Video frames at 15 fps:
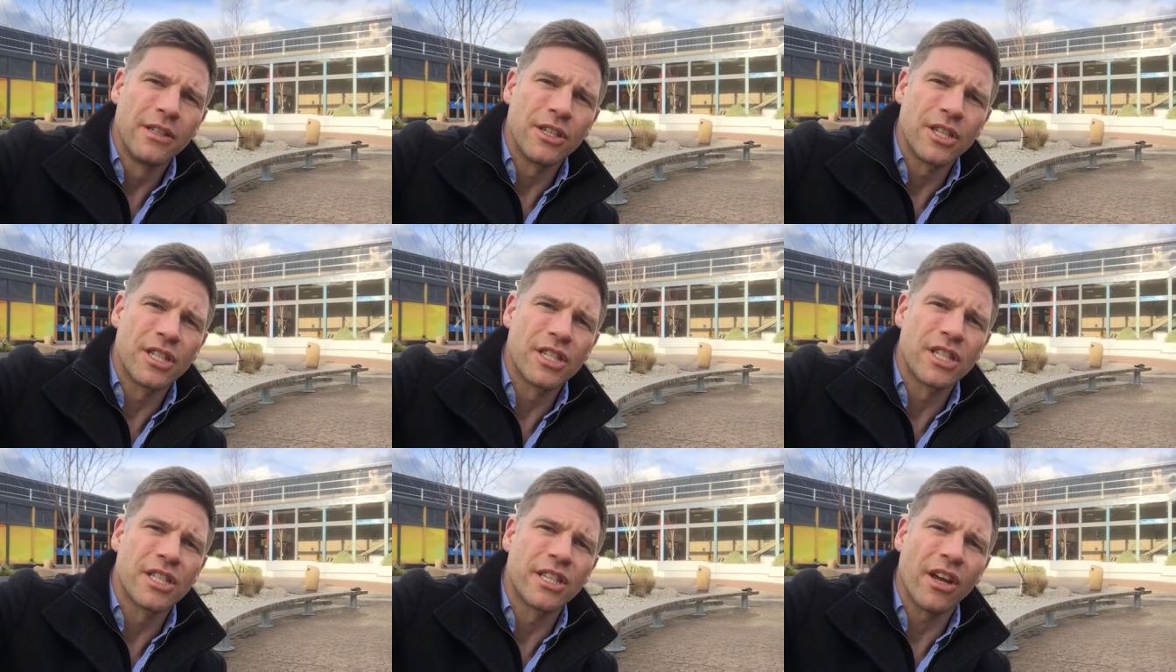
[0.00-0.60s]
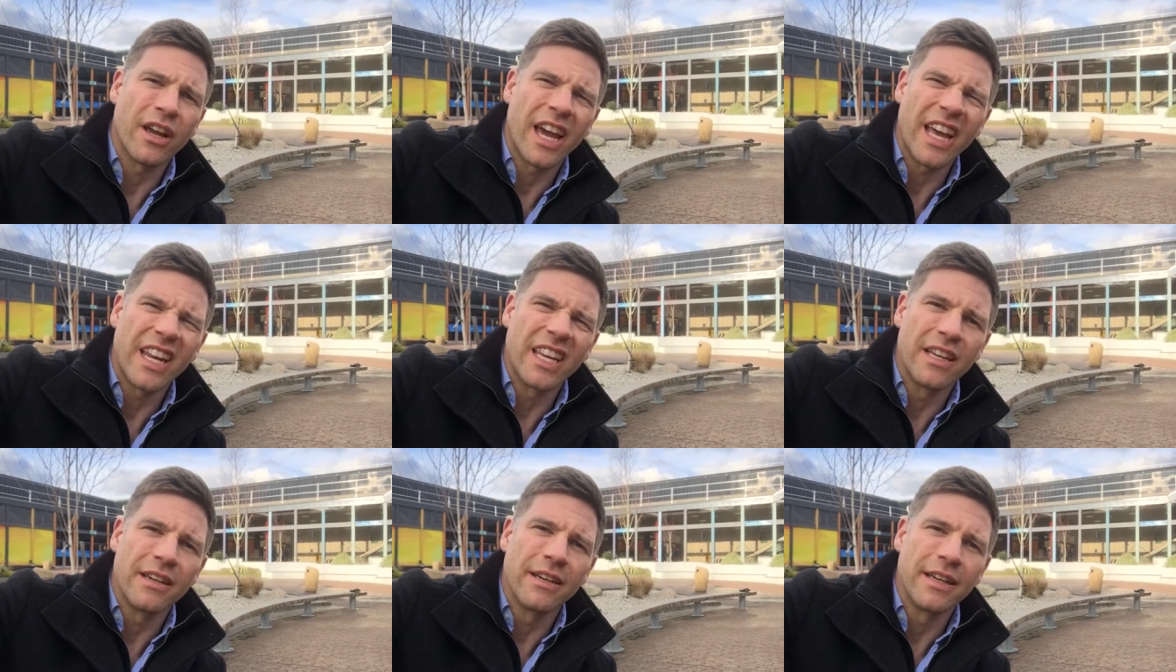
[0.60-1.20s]
just stuck
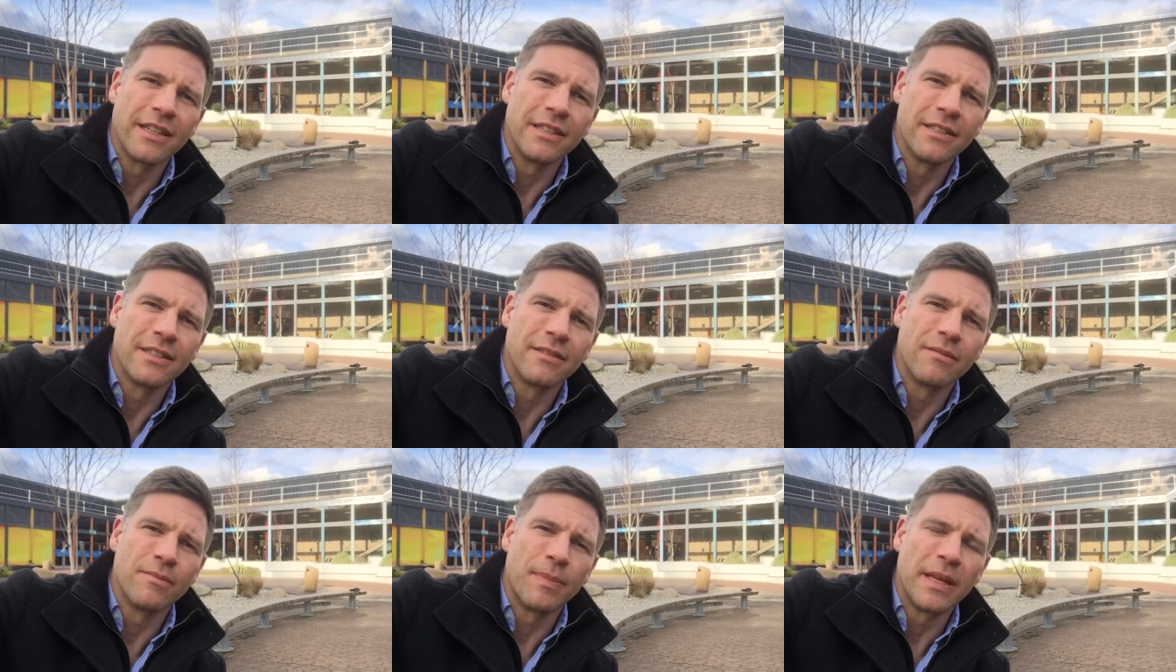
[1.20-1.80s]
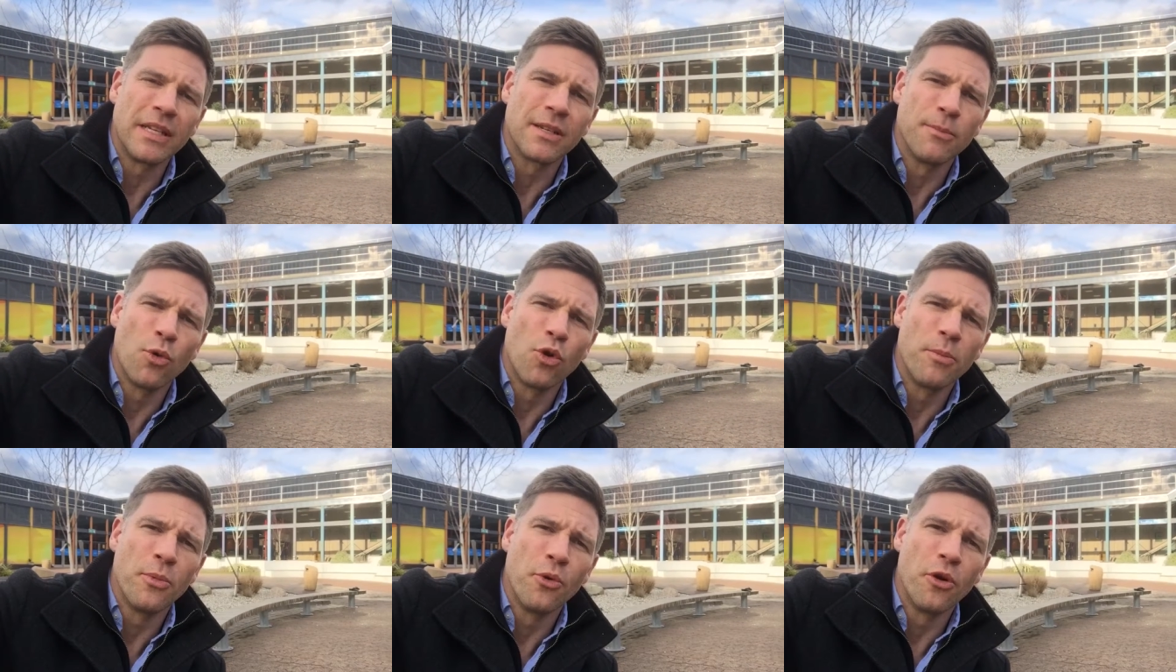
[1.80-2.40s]
at it and been to
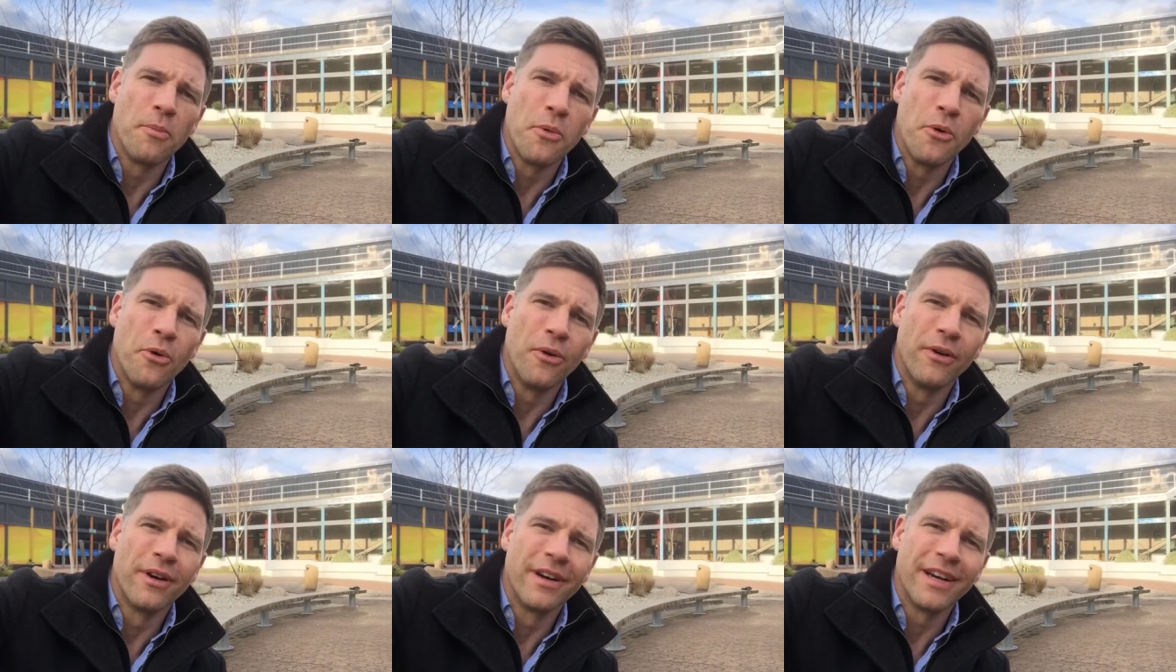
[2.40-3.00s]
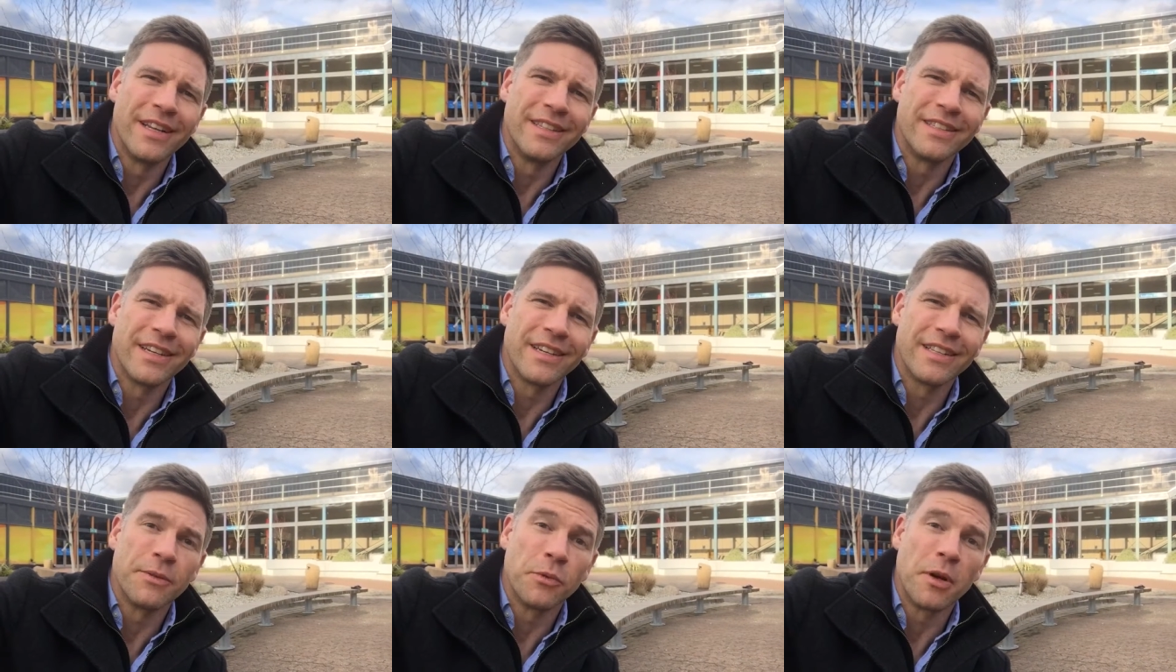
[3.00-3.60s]
more and more and more, and
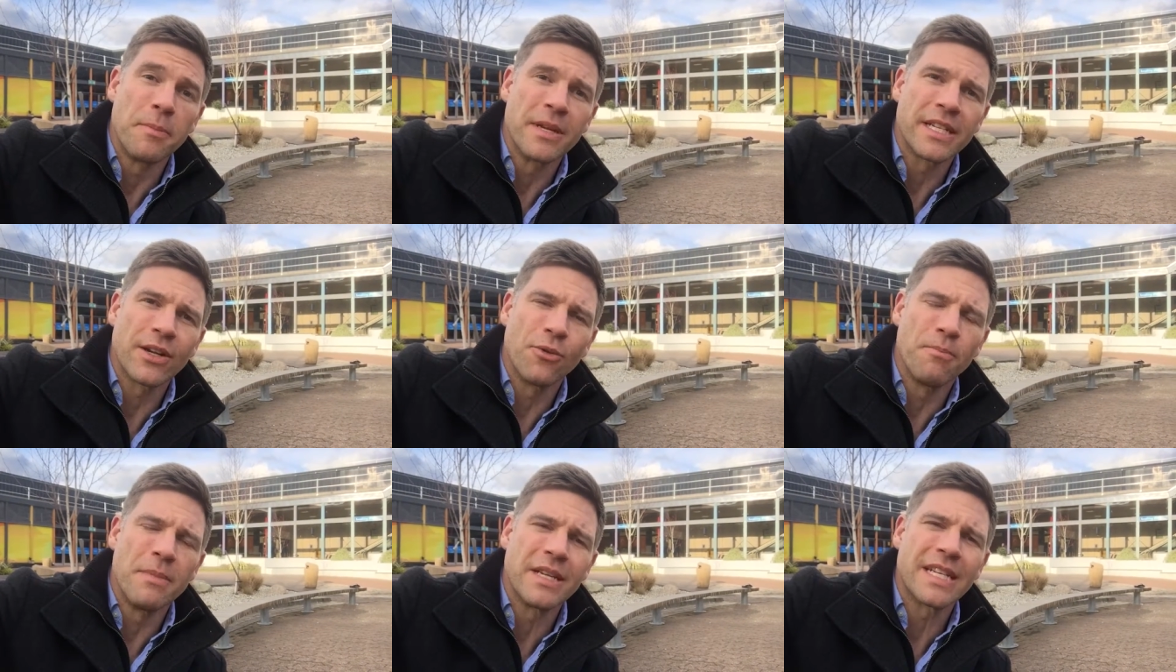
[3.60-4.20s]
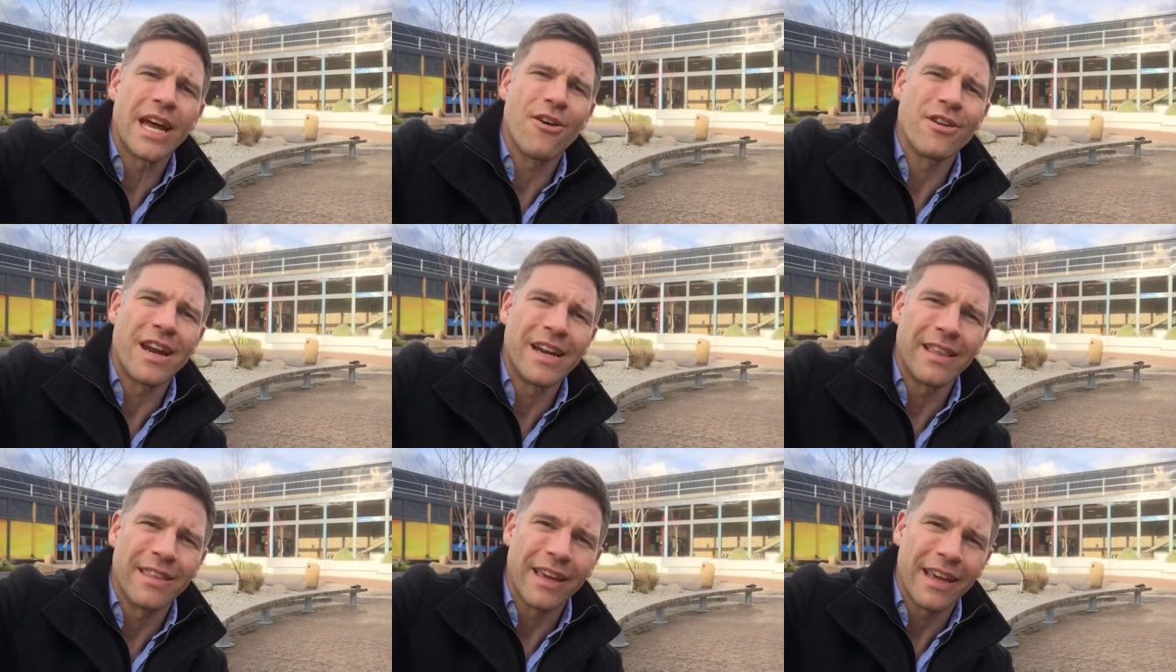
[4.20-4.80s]
uh, didn't want to miss out miss out on
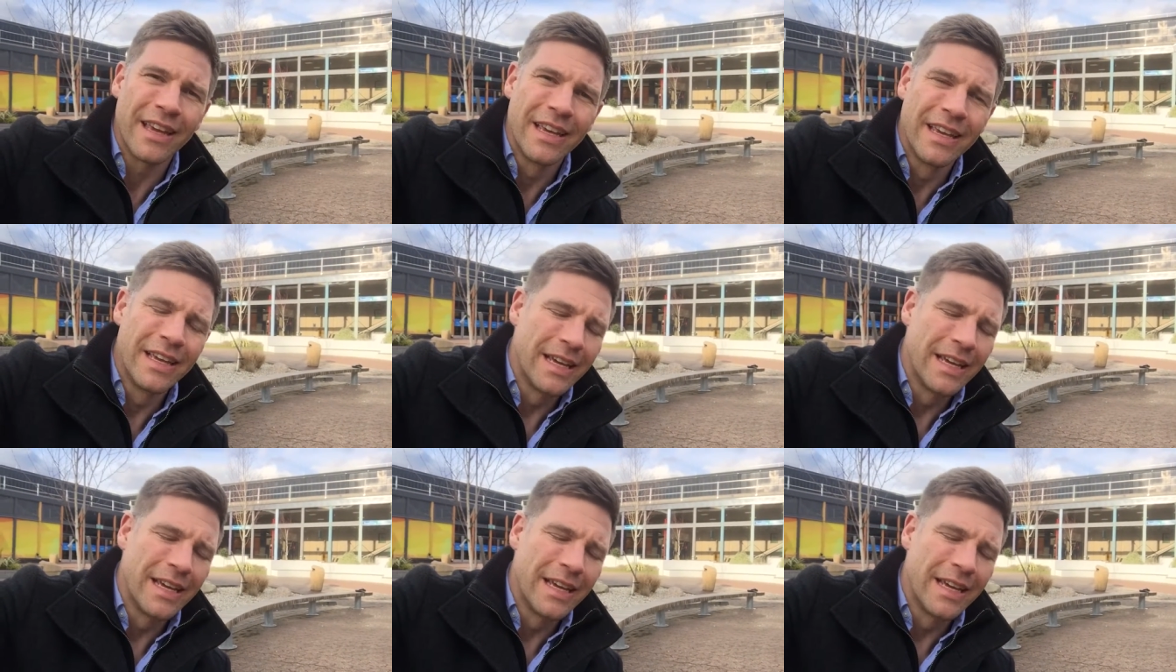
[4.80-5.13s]
anything.